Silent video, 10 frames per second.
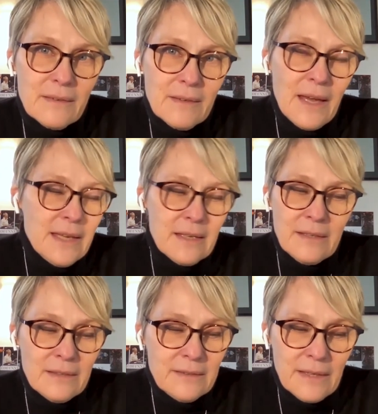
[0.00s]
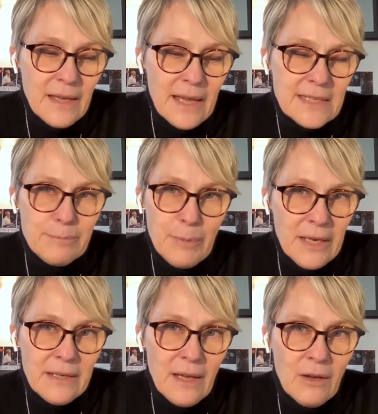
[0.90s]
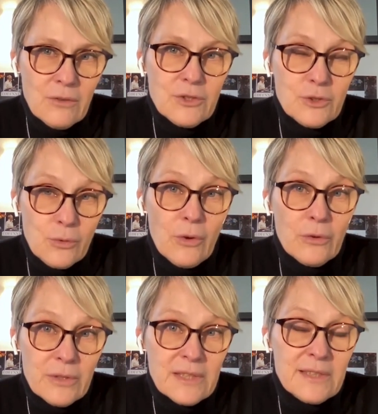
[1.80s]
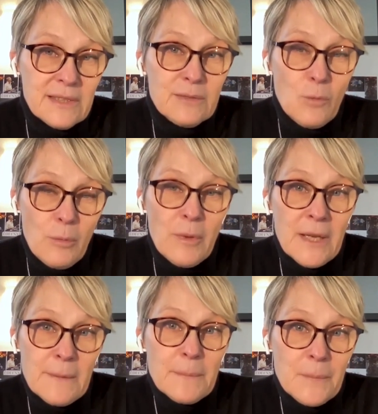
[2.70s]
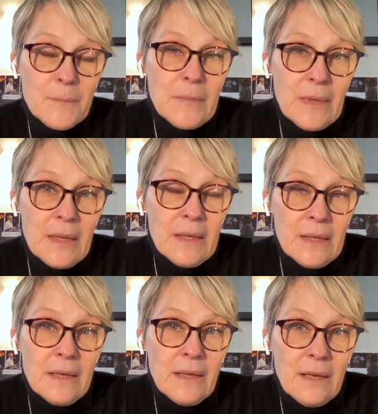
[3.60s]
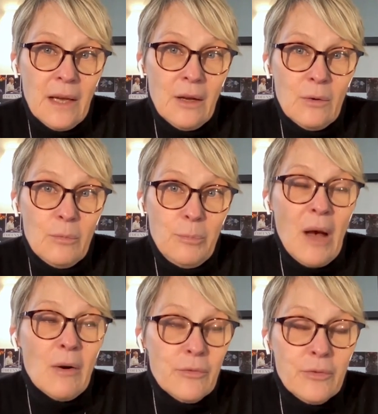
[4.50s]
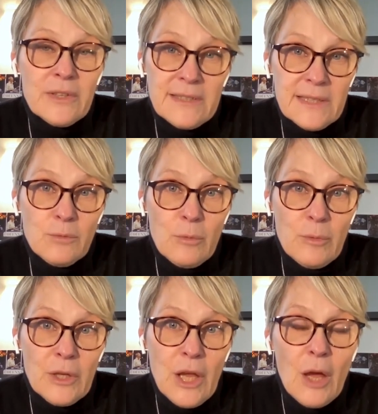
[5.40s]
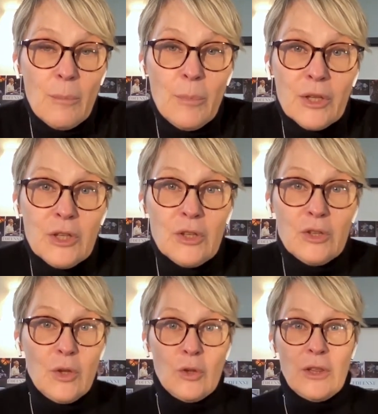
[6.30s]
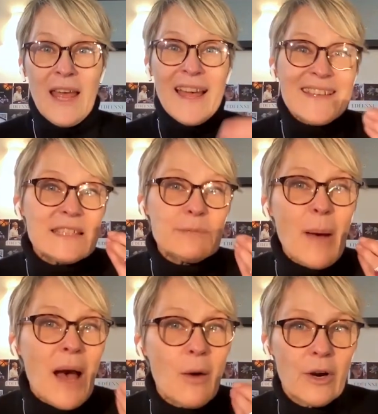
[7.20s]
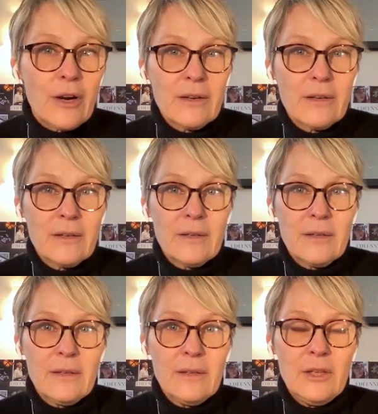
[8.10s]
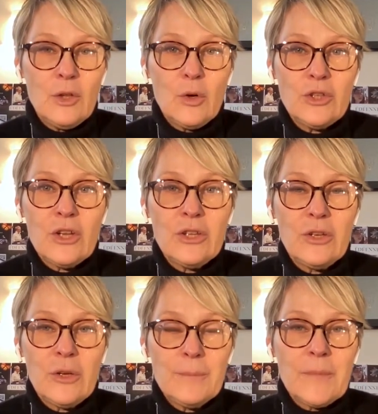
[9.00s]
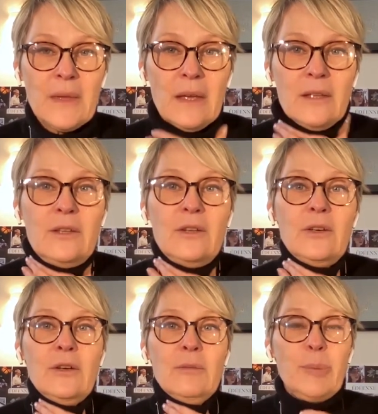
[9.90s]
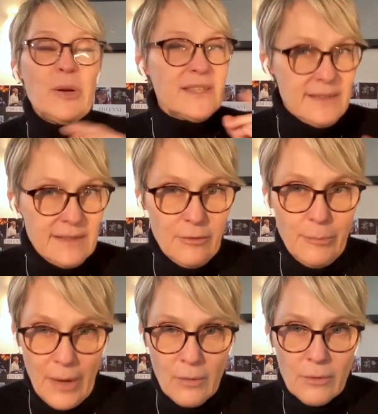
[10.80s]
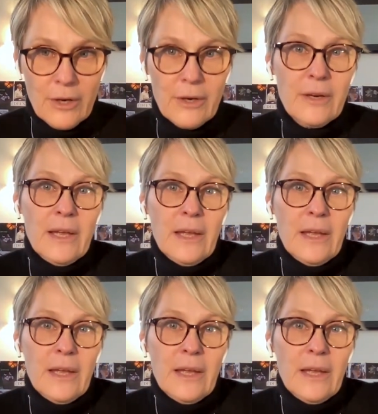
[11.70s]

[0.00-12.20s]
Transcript: I cannot explain how strong is this woman, how powerful is this woman, but the nice power, the positive power.